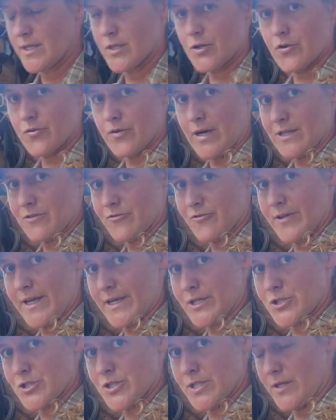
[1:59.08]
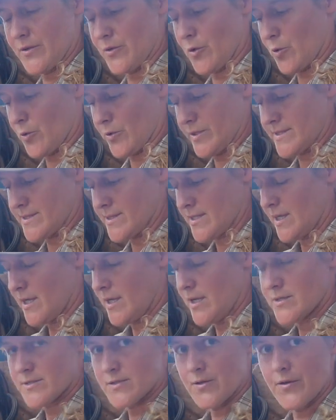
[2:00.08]
and a correct flexion in the horse.
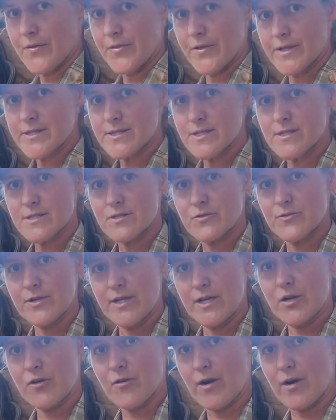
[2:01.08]
So this is a really